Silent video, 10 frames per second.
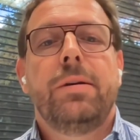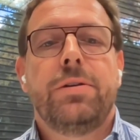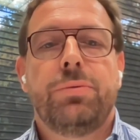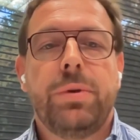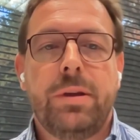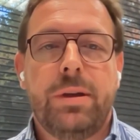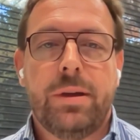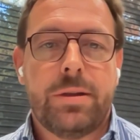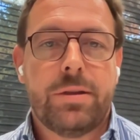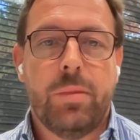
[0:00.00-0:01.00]
It's
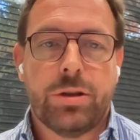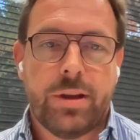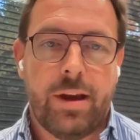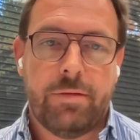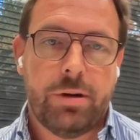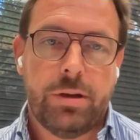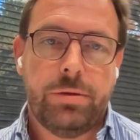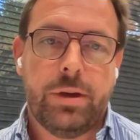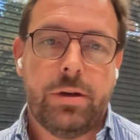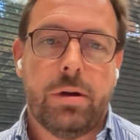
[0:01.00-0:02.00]
a must-have, right?
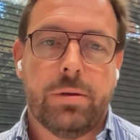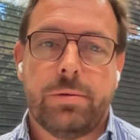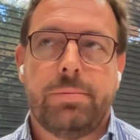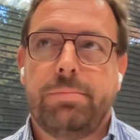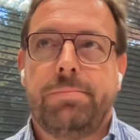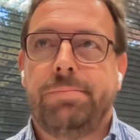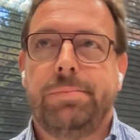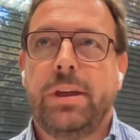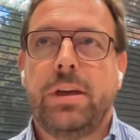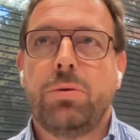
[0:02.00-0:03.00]
You cannot
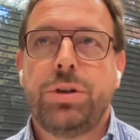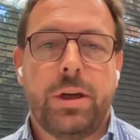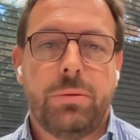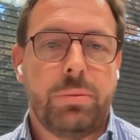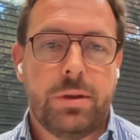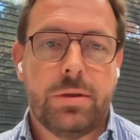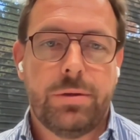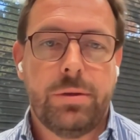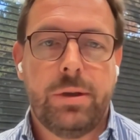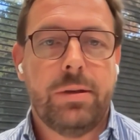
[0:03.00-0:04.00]
negotiate with
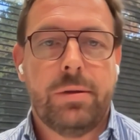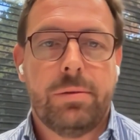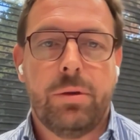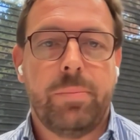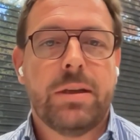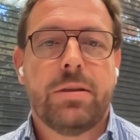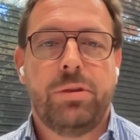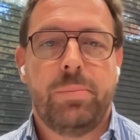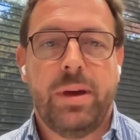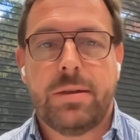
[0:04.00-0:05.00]
this. You need the best
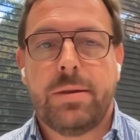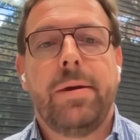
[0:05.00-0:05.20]
of the best.